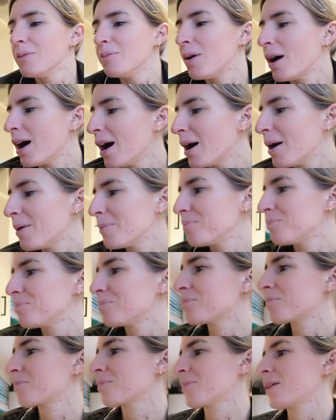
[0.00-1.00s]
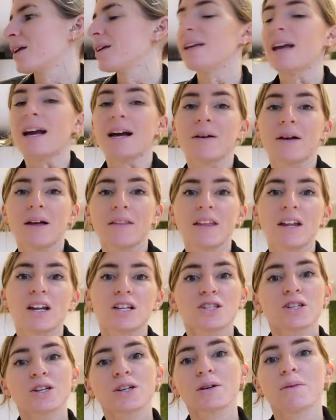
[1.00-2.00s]
But and then
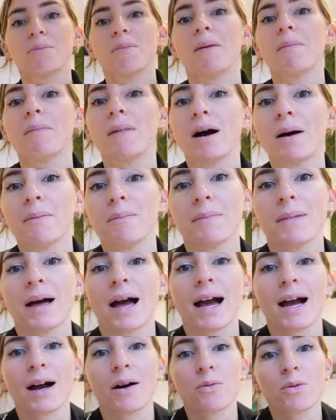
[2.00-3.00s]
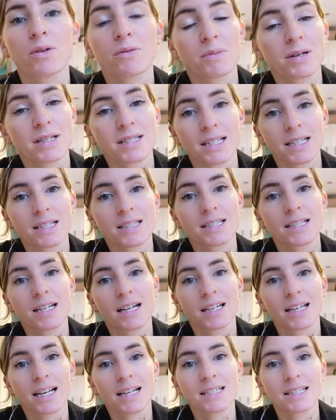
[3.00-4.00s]
I took my mum out with my
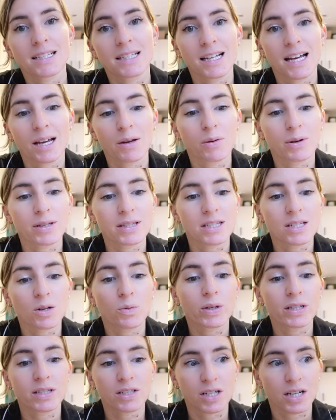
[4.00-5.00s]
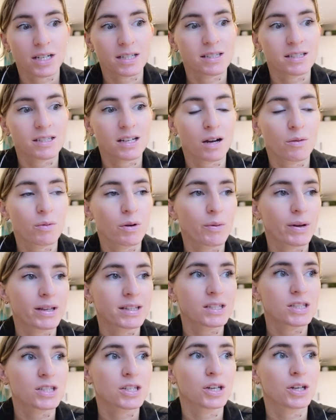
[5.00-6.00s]
sister yesterday. We went to Winchester and we
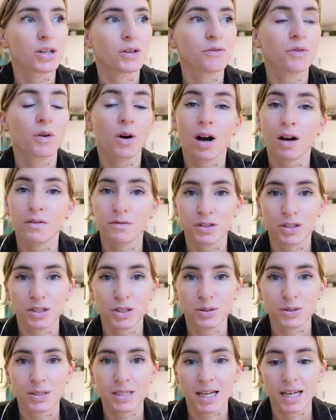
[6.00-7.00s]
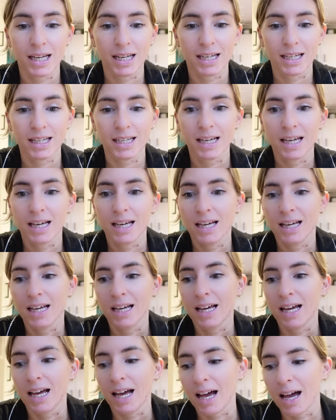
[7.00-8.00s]
went for afternoon tea,
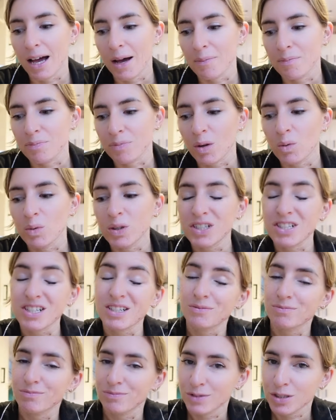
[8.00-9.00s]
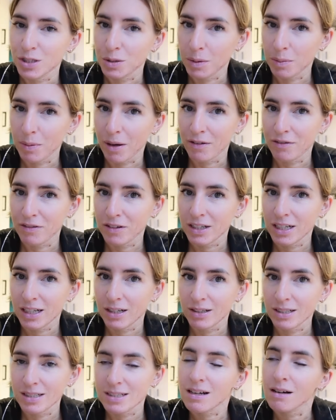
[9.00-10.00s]
which, to be perfectly
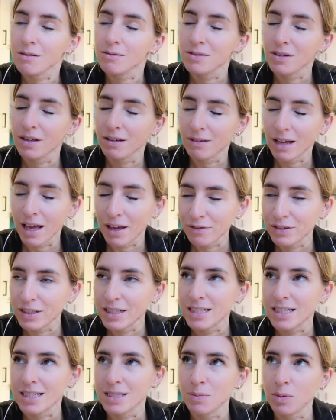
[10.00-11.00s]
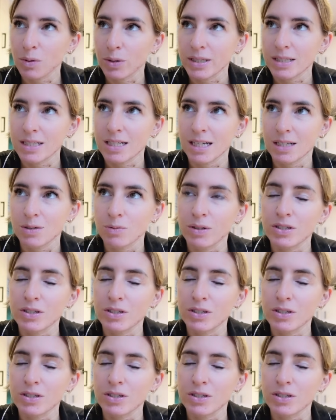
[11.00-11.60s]
honest, I was heavily disappointed.